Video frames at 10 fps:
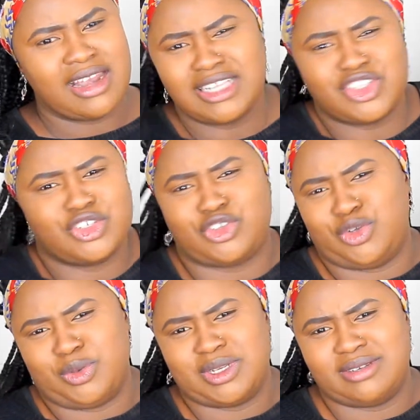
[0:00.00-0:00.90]
let's just
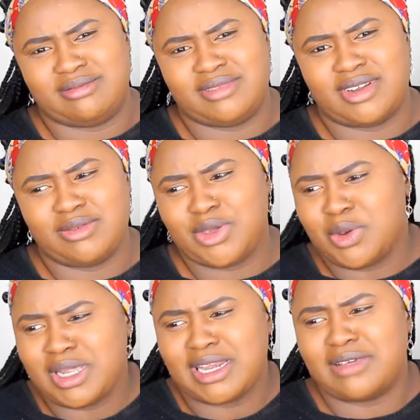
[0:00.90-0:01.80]
do it you know you
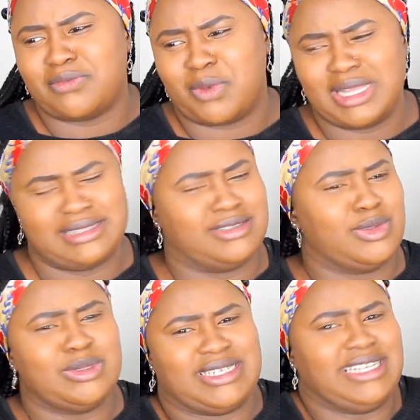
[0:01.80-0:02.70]
only live once
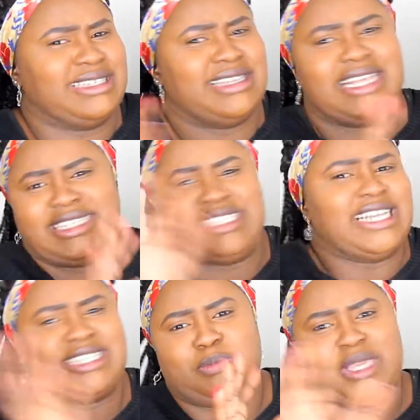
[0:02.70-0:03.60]
so just let's
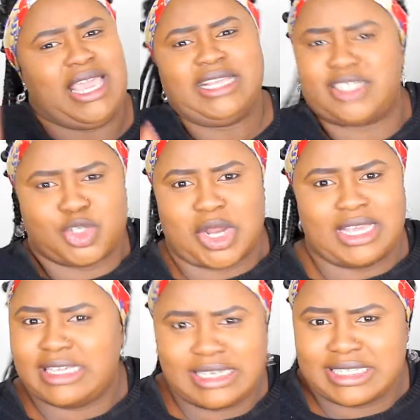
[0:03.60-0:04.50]
just be extra in